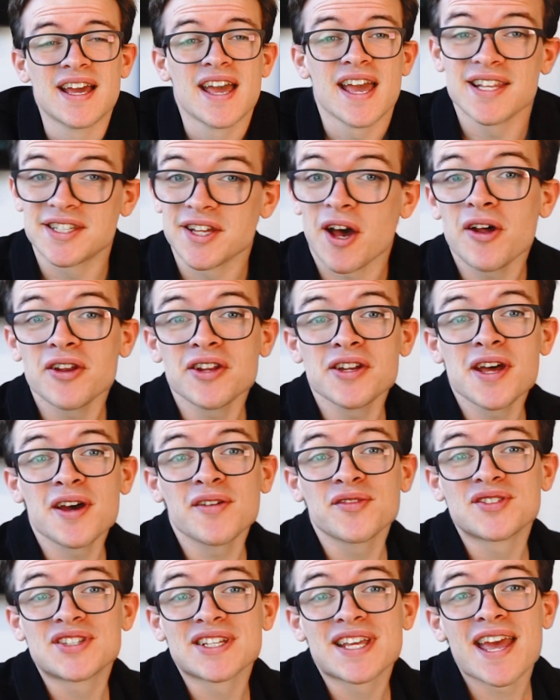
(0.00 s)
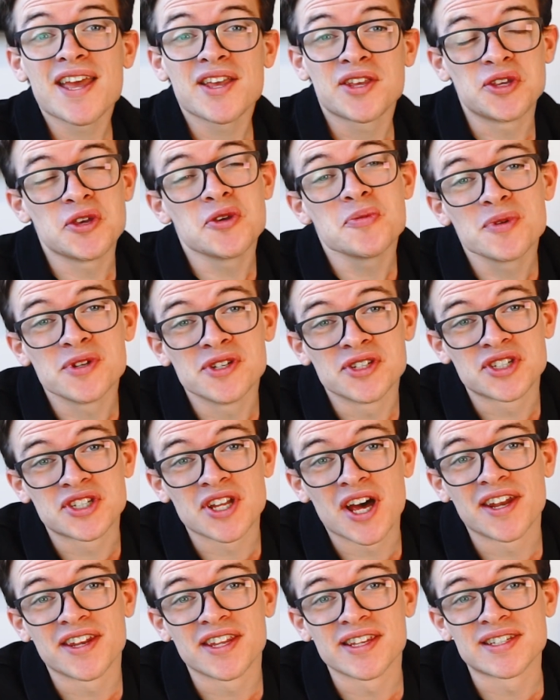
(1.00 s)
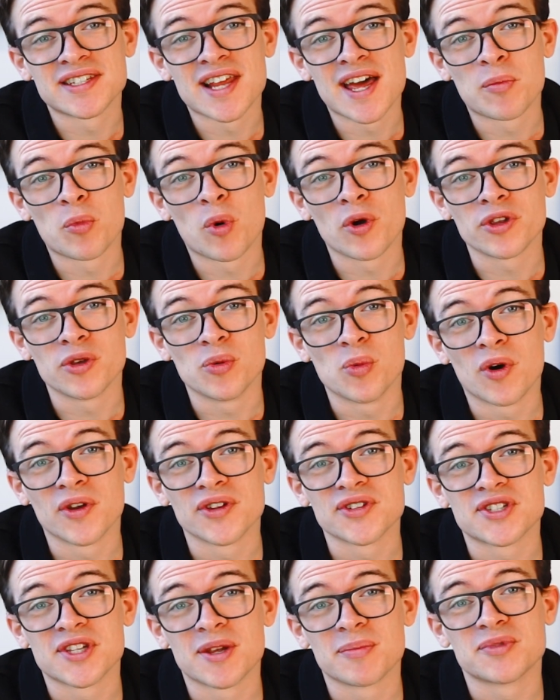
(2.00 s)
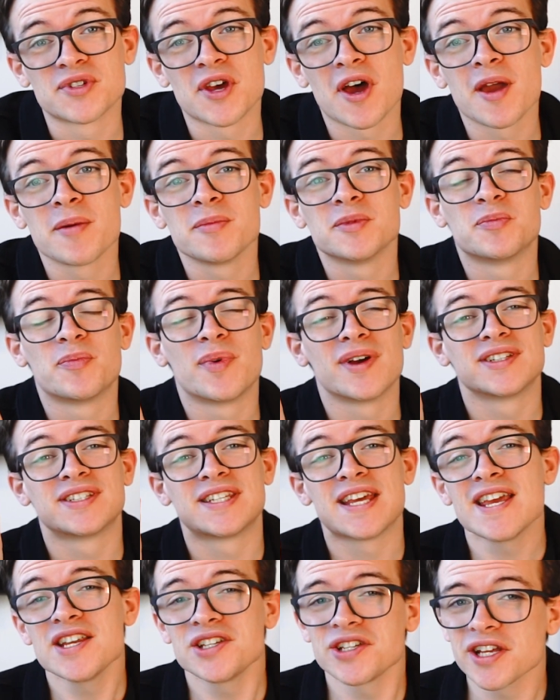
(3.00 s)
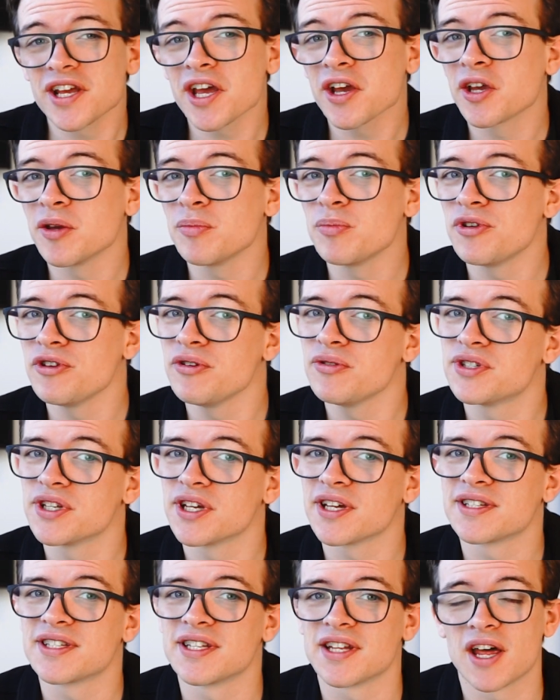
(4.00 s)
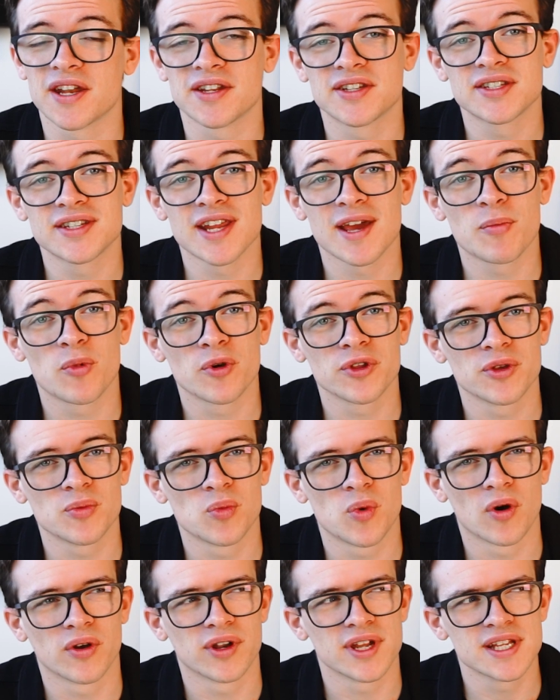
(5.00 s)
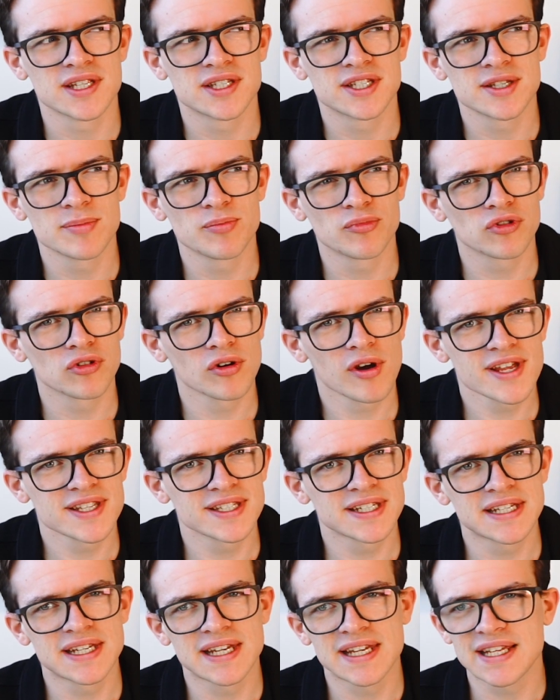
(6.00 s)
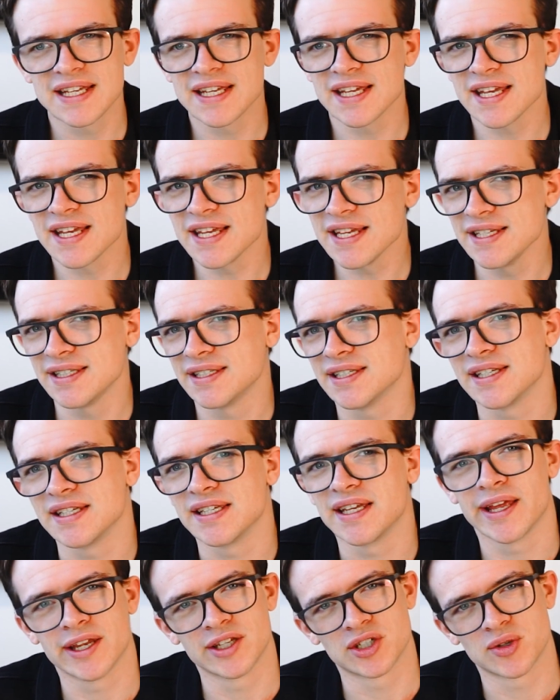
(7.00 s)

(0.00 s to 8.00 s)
It's hard enough to get humans to understand what you want sometimes, but teaching a computer to understand what you want is surprisingly easy in